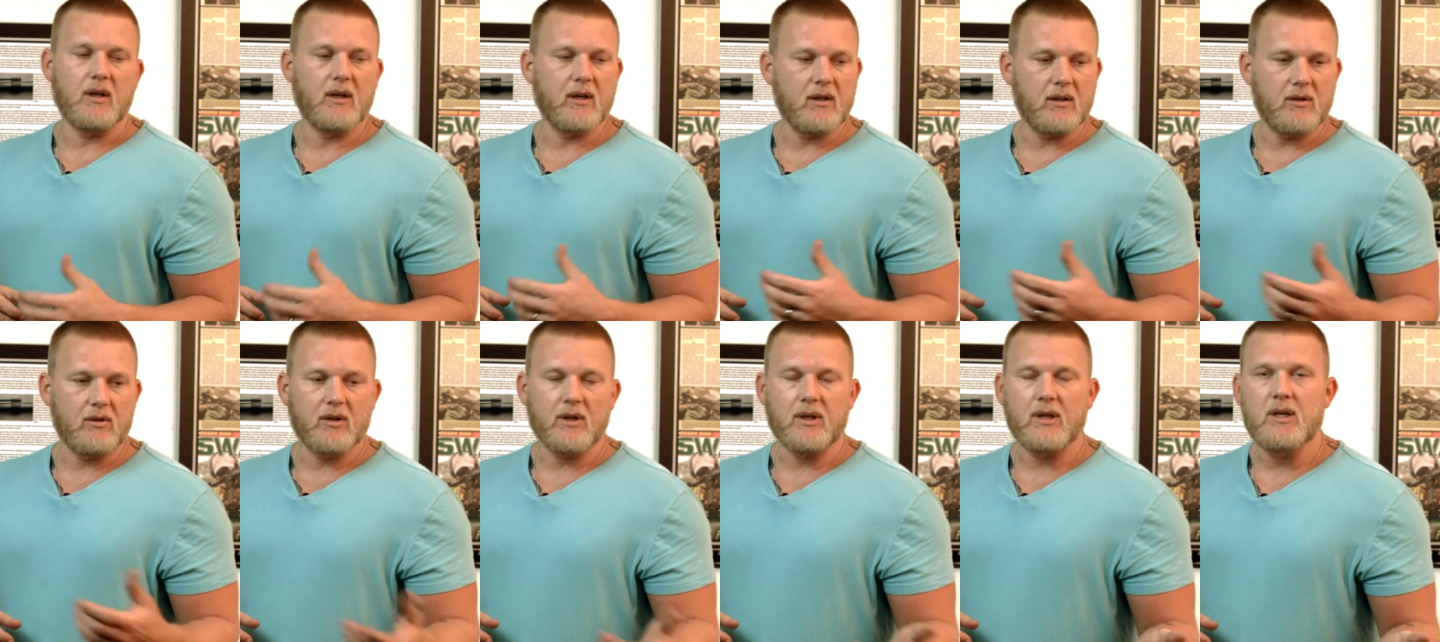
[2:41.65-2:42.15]

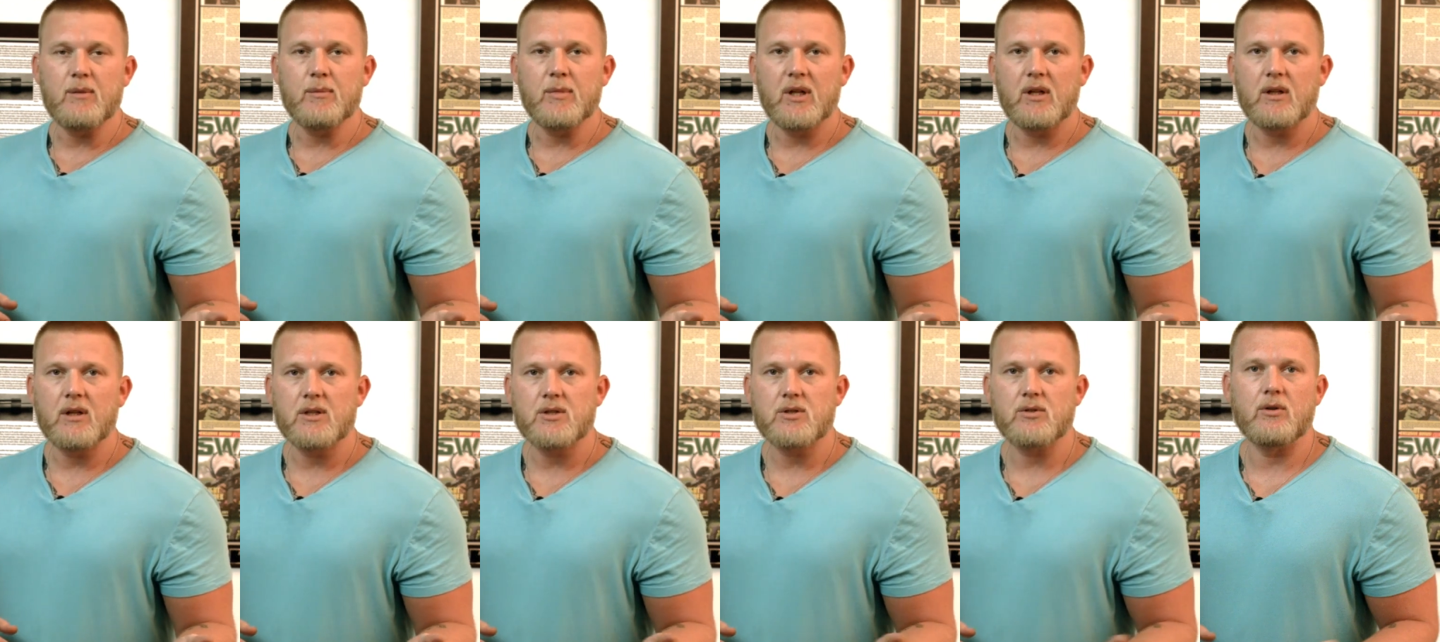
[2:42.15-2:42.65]
and you can
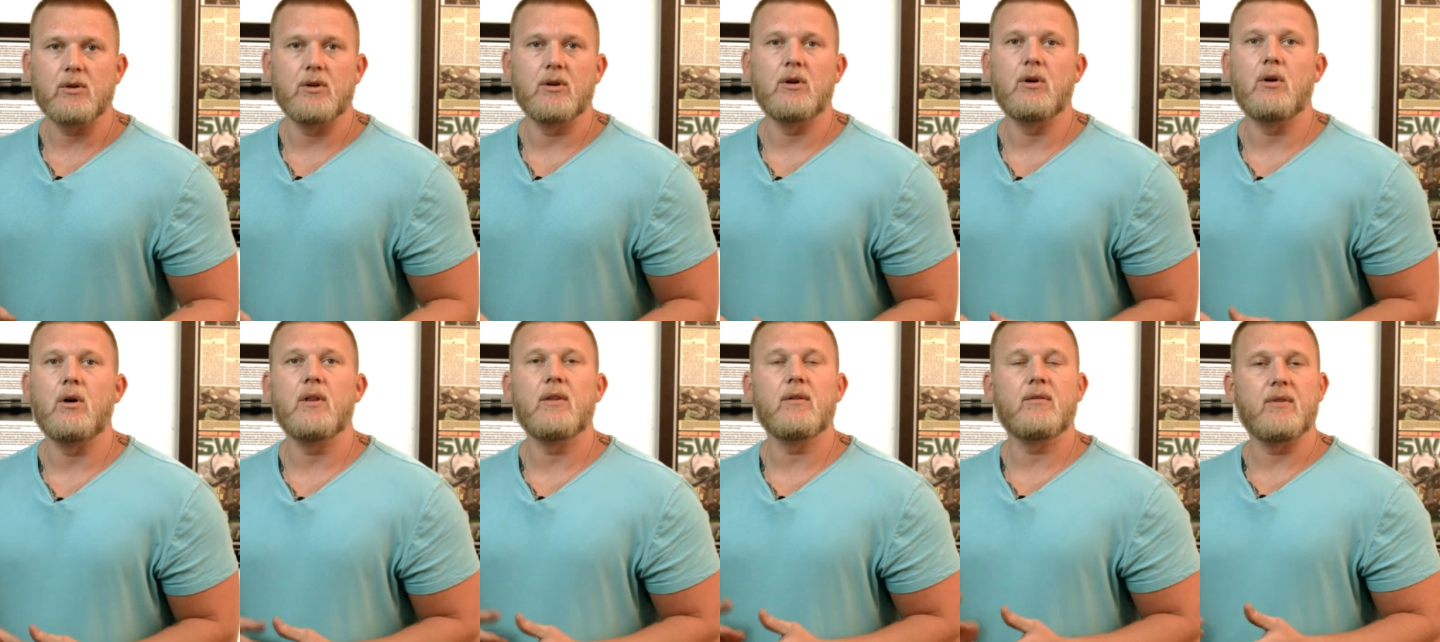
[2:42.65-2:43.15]
email us or
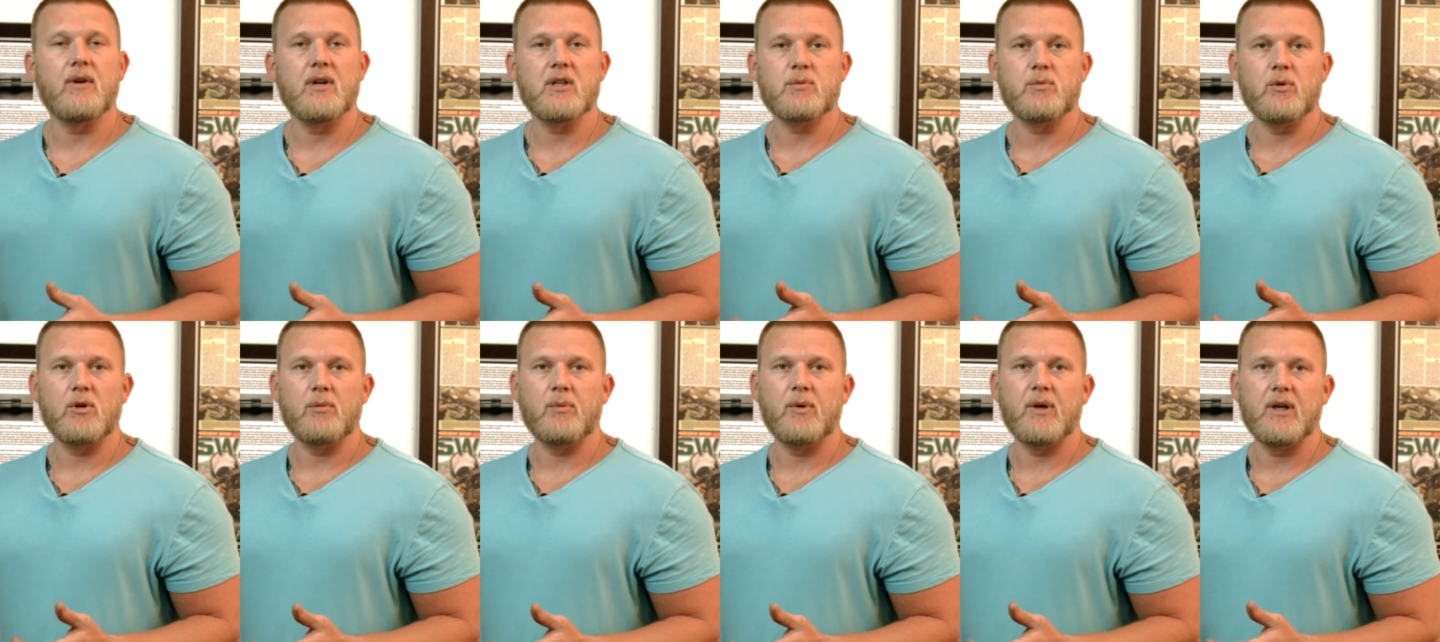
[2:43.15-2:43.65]
go on the
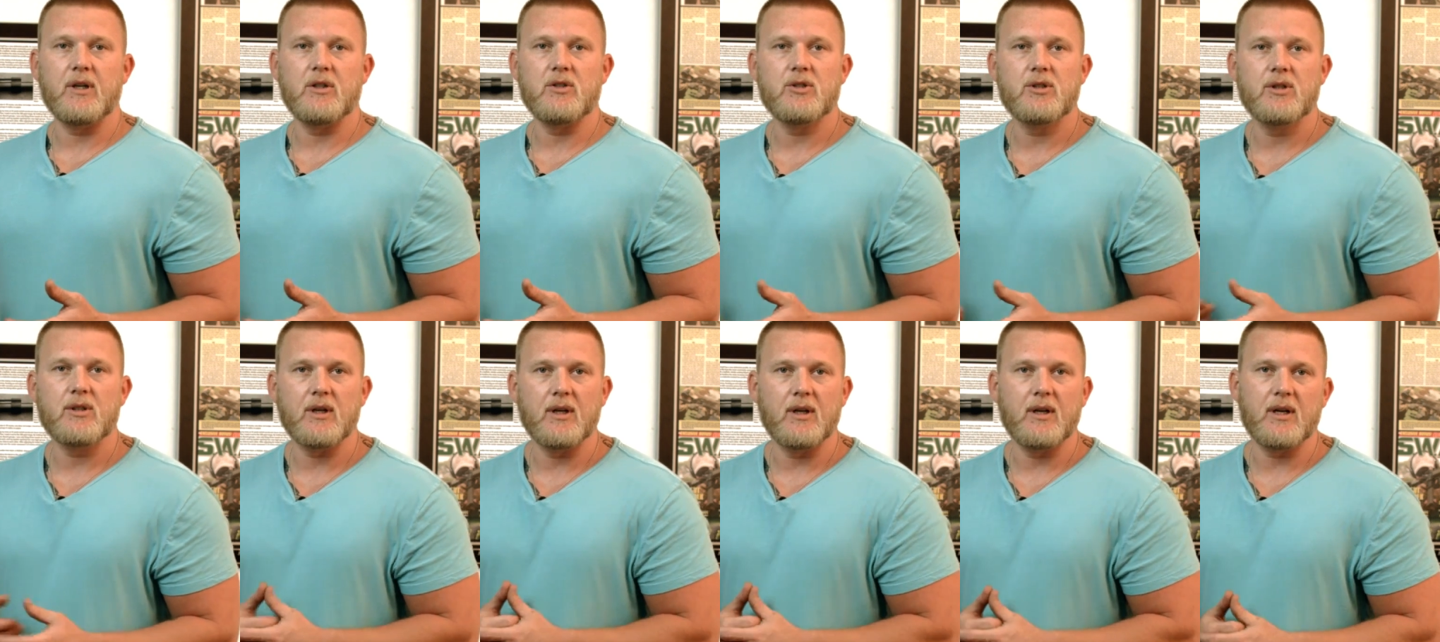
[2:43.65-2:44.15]
Facebook
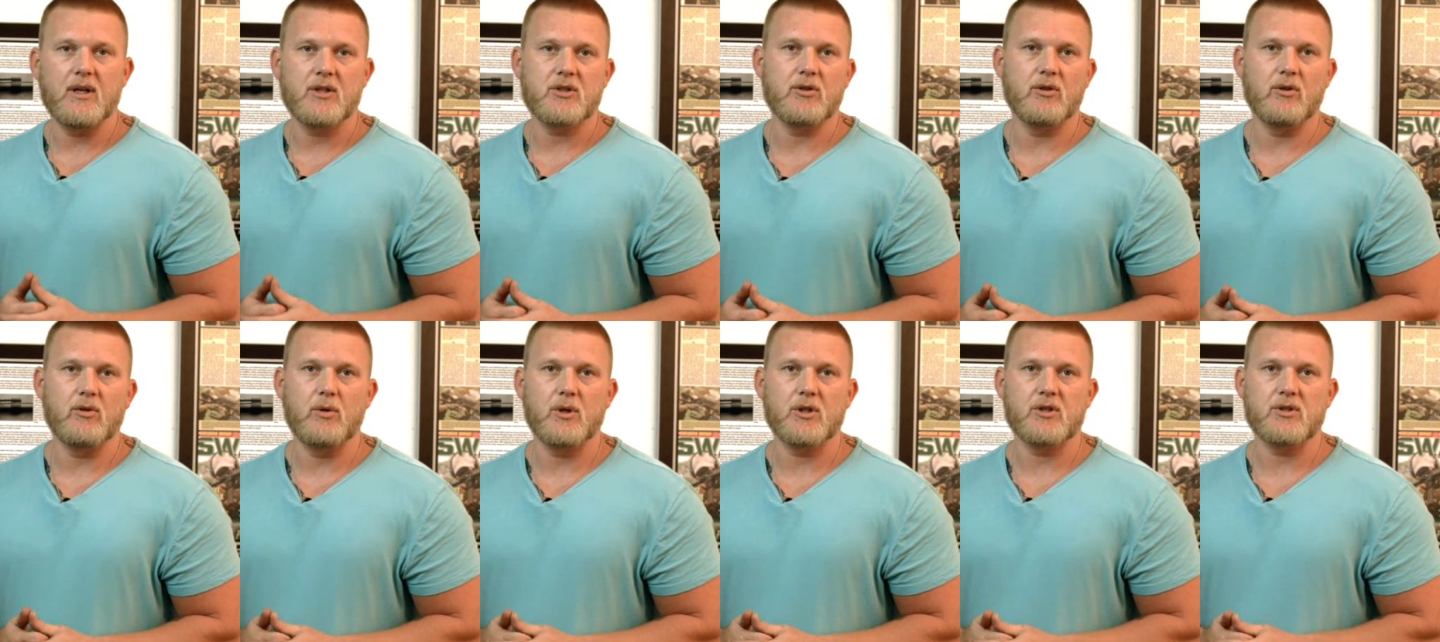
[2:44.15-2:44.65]
page and
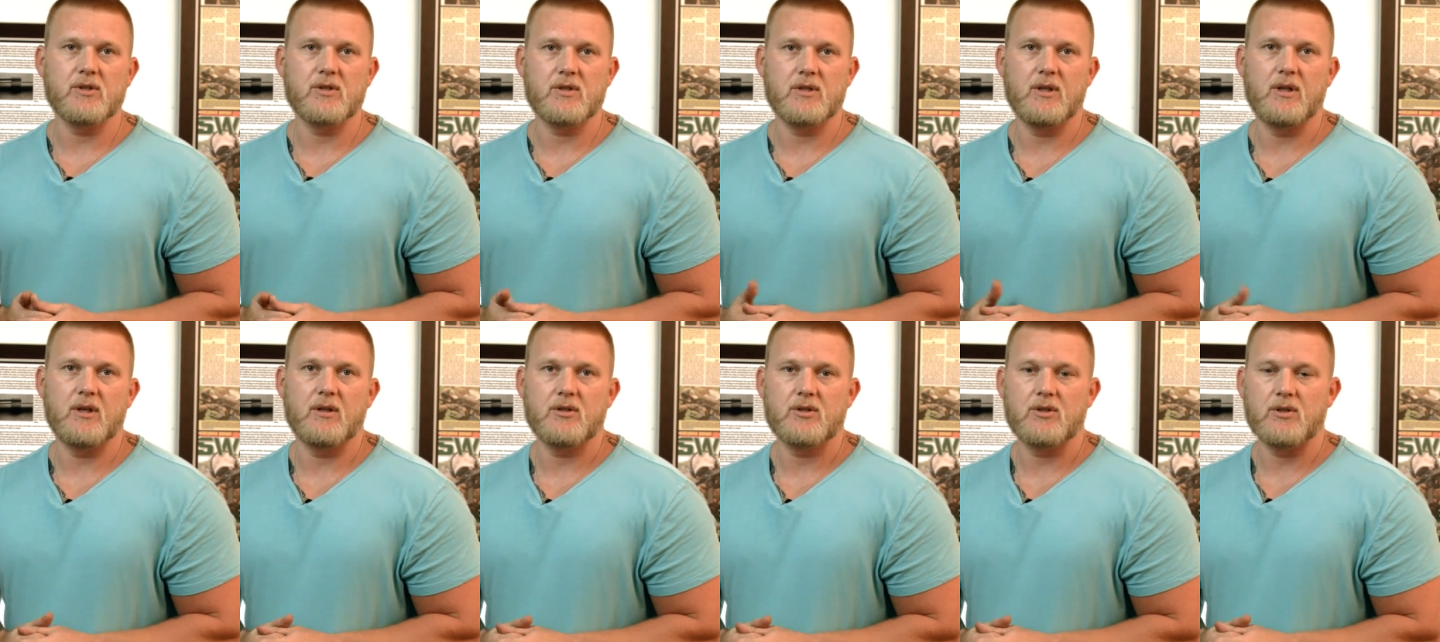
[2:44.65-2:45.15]
ask your
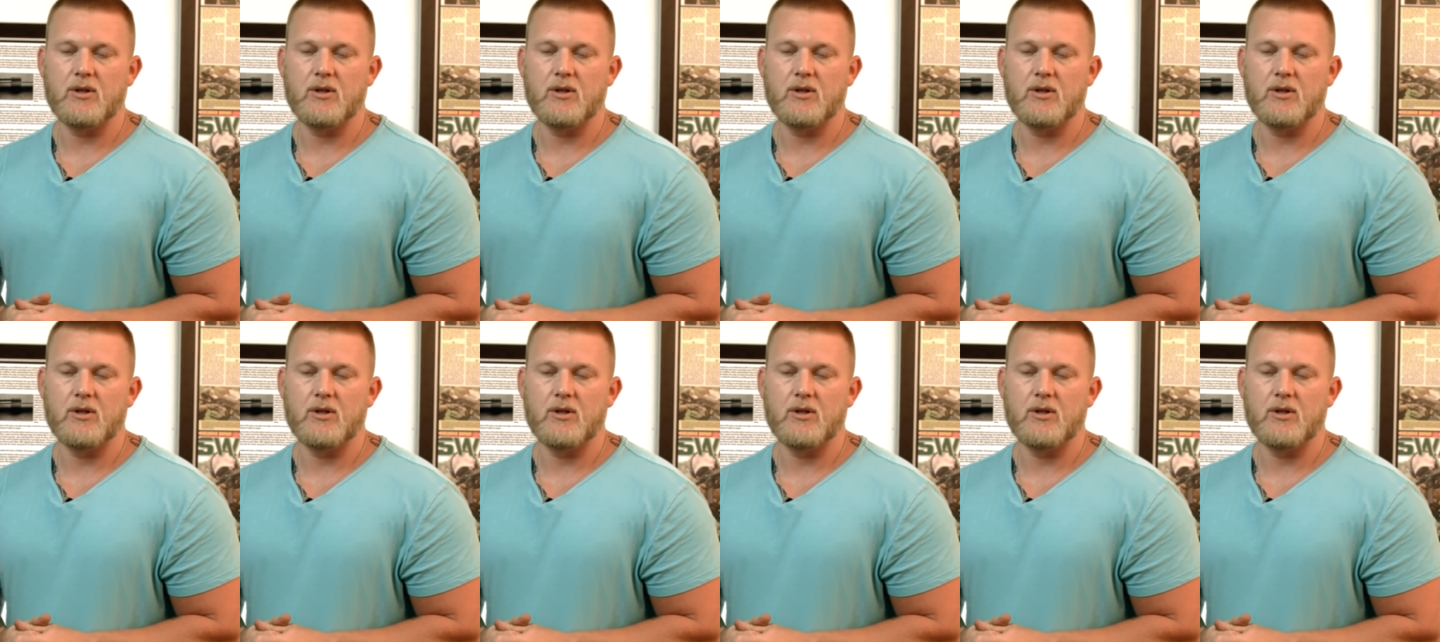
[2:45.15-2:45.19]
questions there.